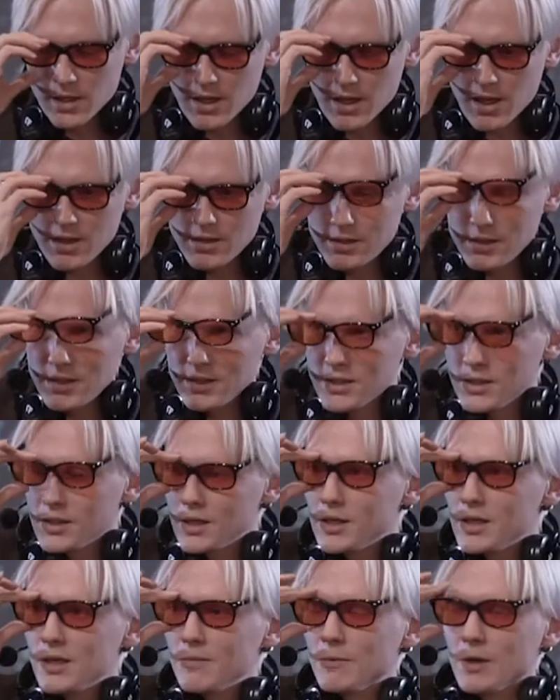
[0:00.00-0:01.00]
and this in
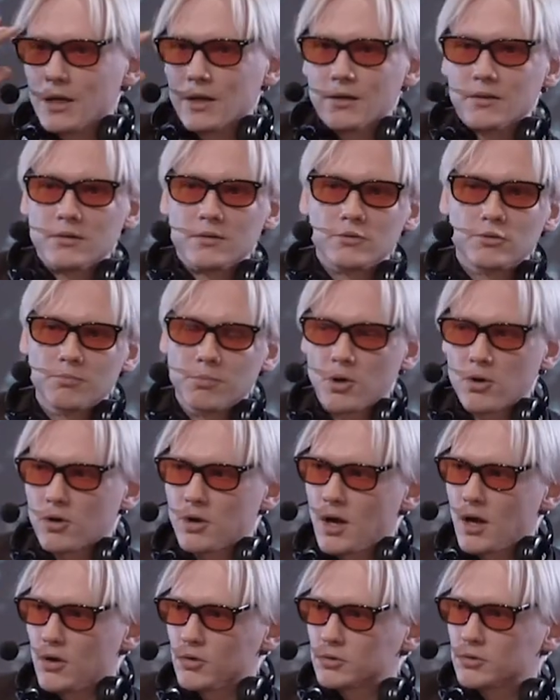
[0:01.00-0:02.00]
the evening to
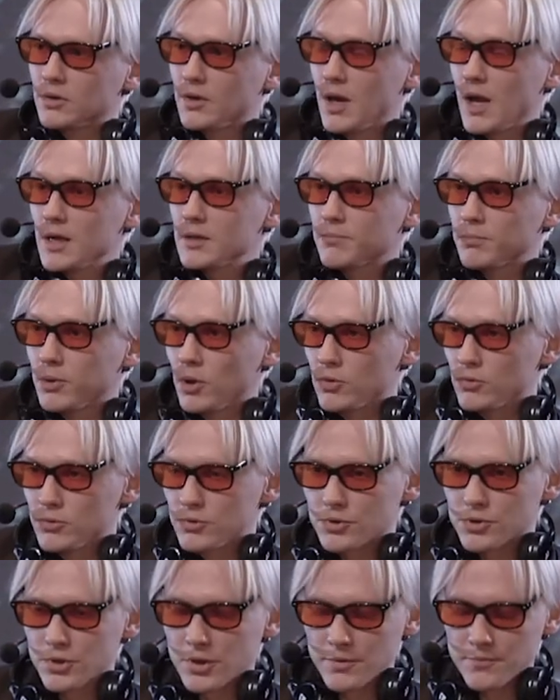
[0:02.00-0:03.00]
block out light
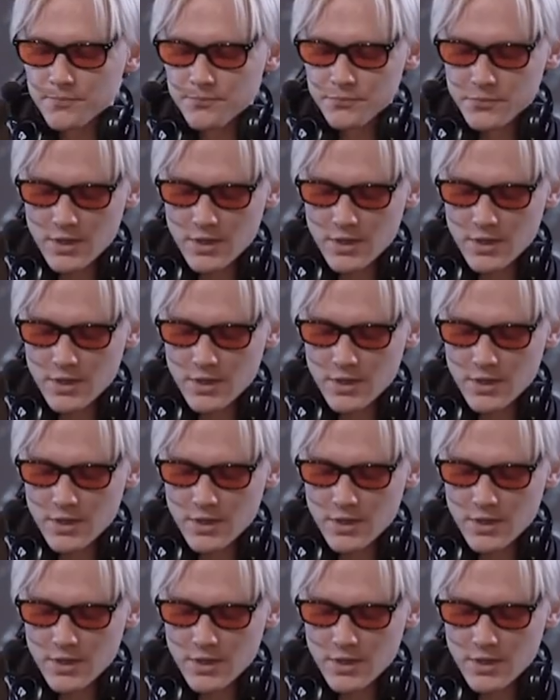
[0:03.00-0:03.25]
pollution.